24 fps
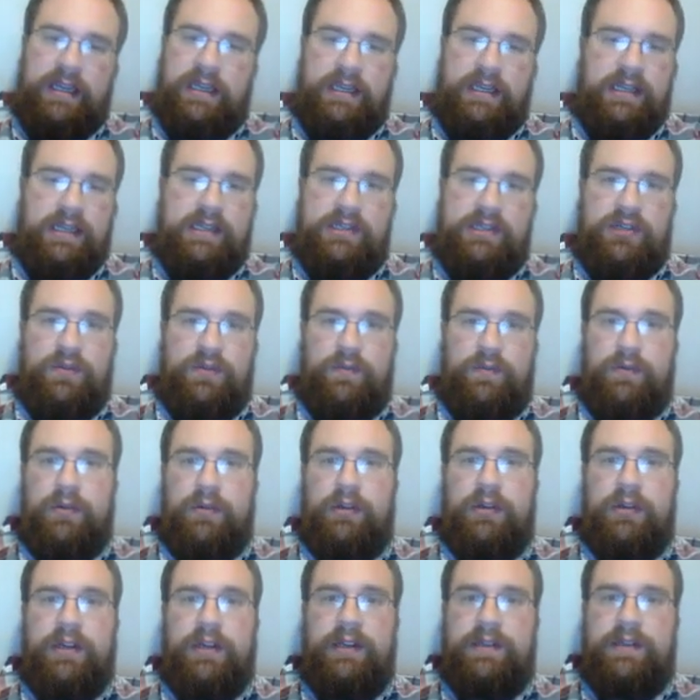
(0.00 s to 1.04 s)
guess your
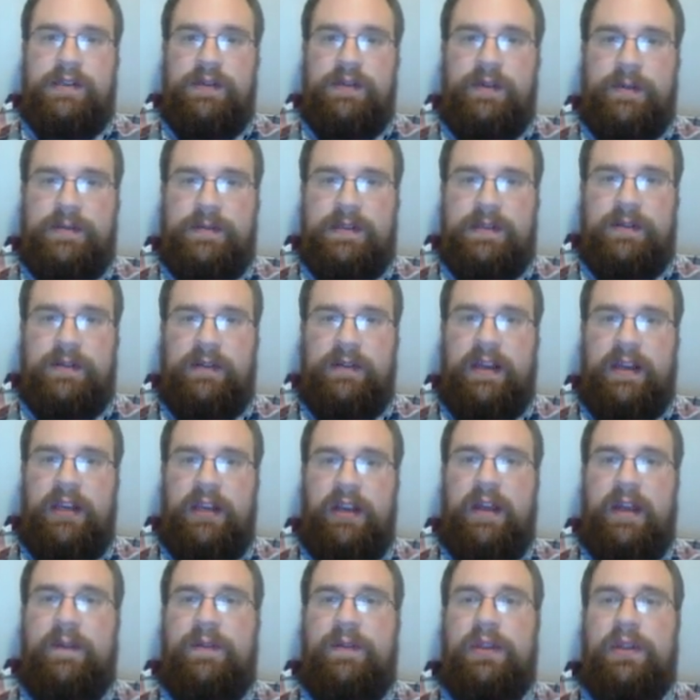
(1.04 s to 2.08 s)
warlord on a 2-up. So now
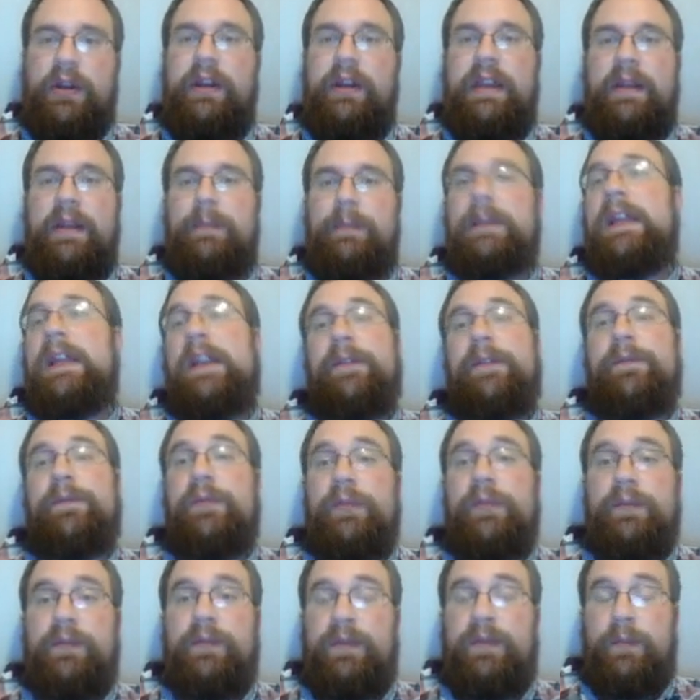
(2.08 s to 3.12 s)
you have 30 ablative
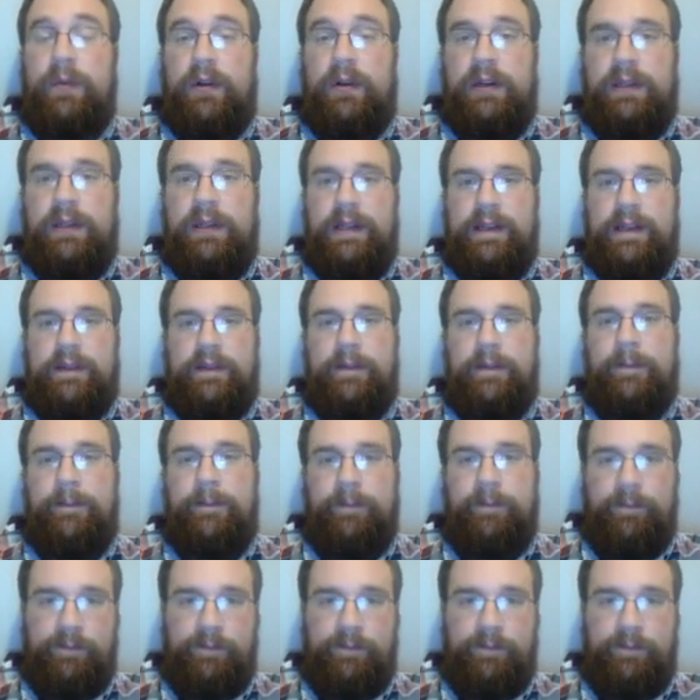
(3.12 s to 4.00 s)
wounds, more or less.